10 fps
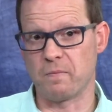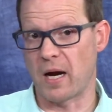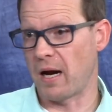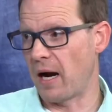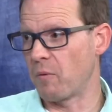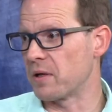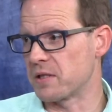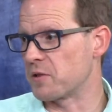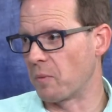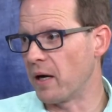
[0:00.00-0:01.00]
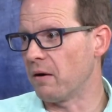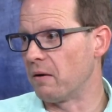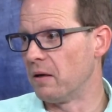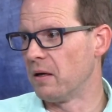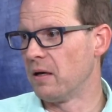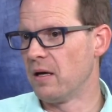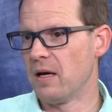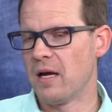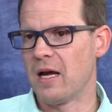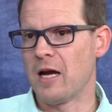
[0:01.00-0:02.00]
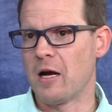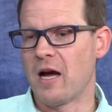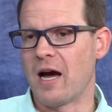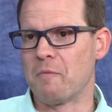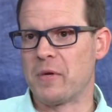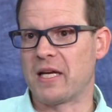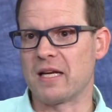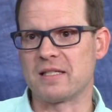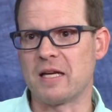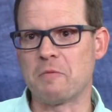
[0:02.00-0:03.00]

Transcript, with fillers: I, I was as well. Yeah. Because